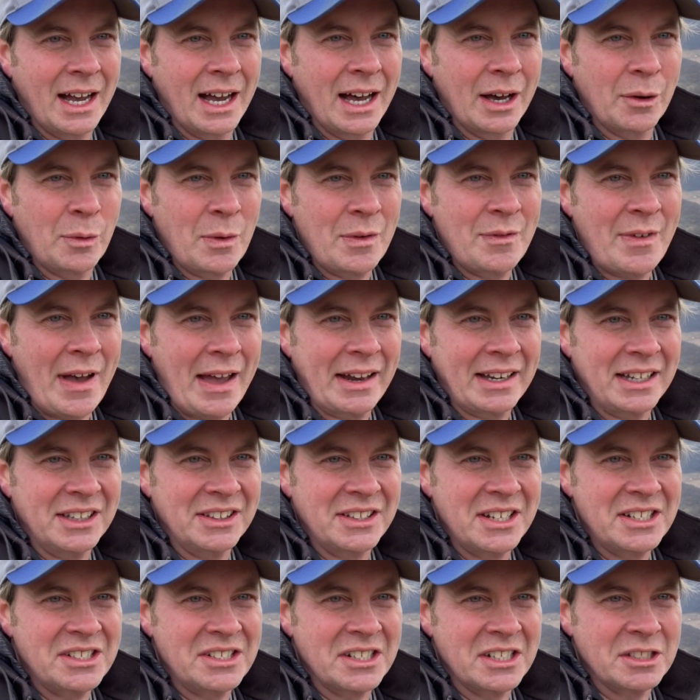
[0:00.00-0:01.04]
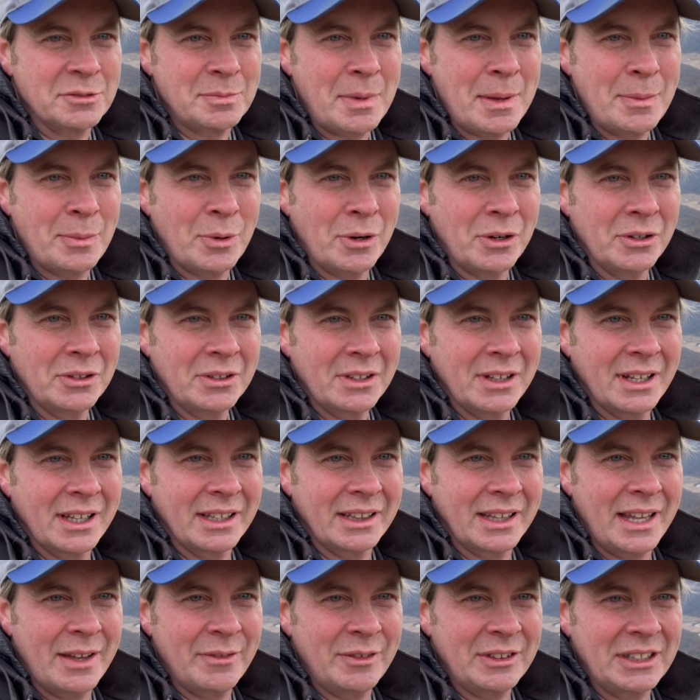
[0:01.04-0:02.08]
We've had indigenous people
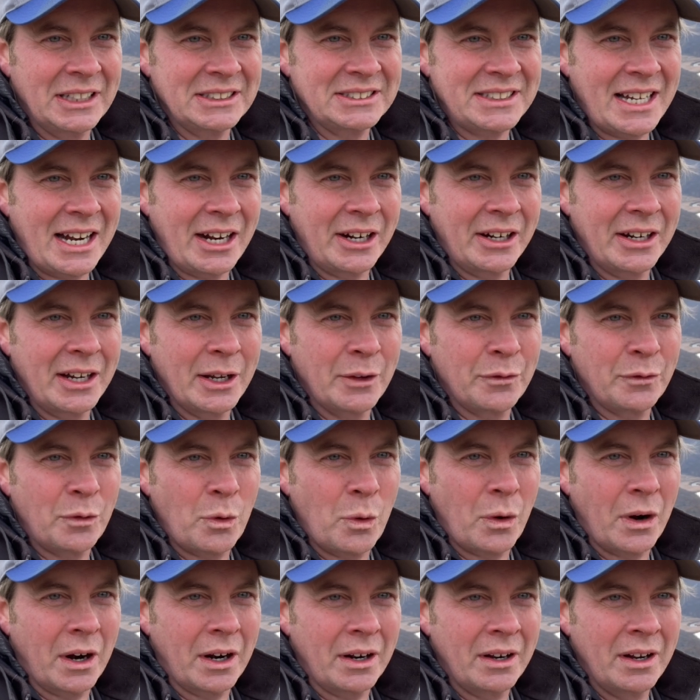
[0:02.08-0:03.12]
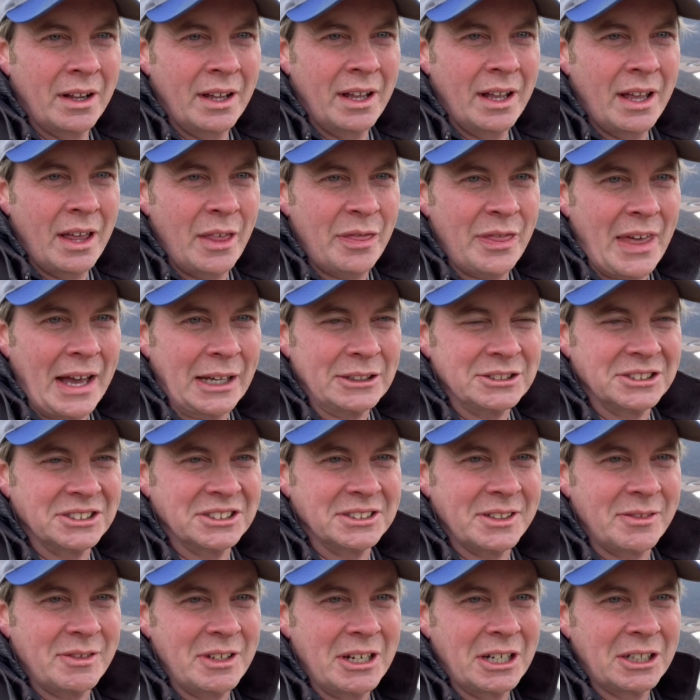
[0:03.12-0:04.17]
live in this area for
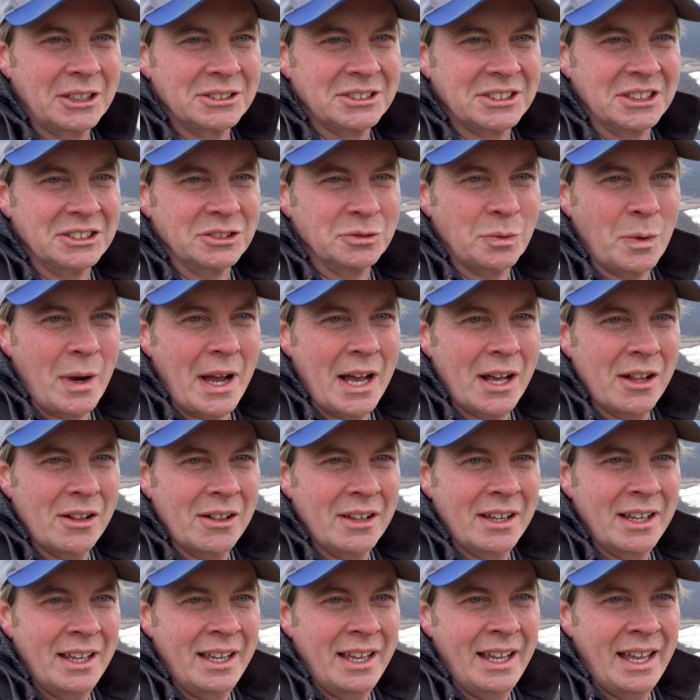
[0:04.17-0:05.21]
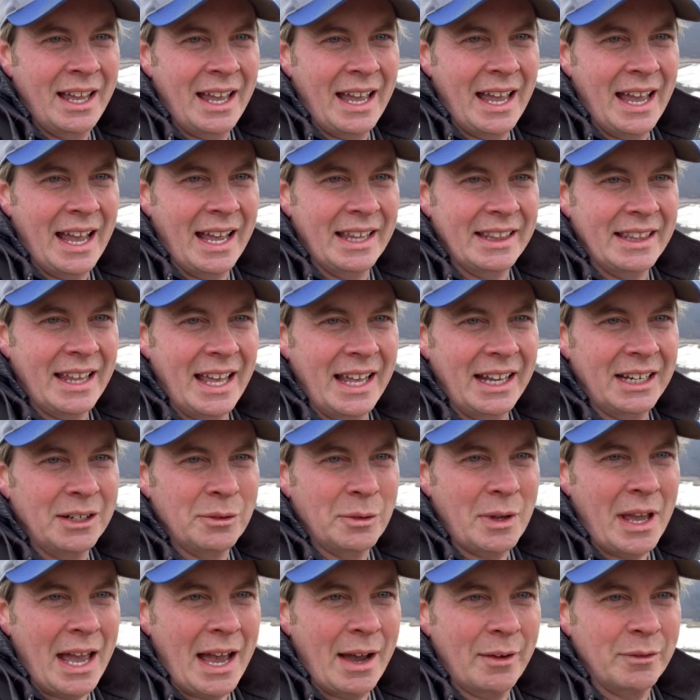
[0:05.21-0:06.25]
thousands of years as well. And then
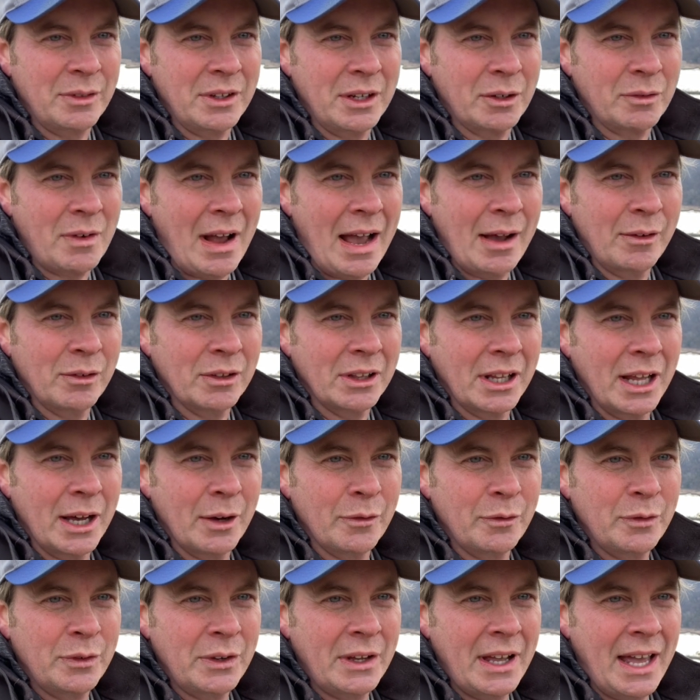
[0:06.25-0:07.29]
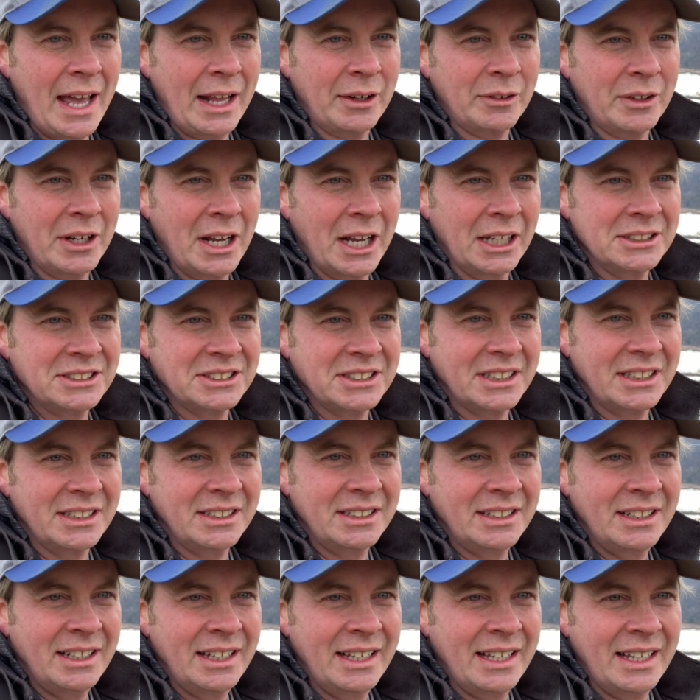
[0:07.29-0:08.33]
we have the arrival of Henry Hudson
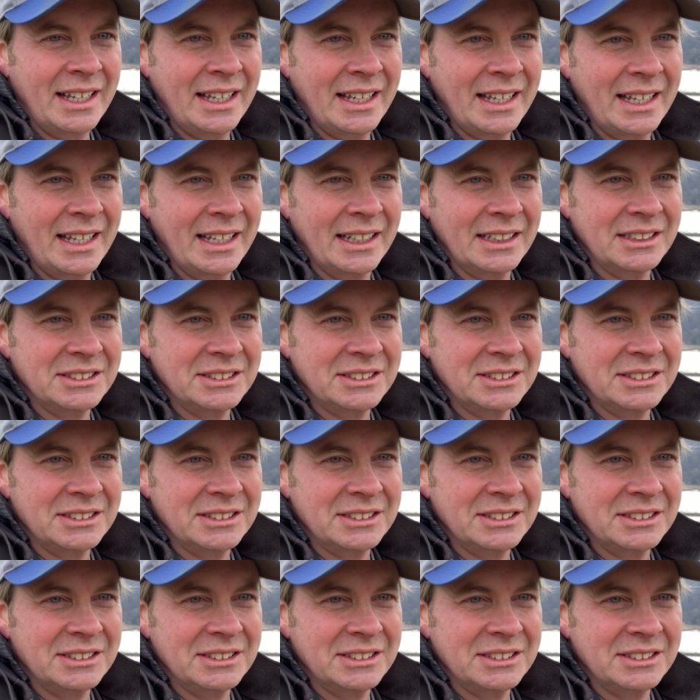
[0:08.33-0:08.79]
in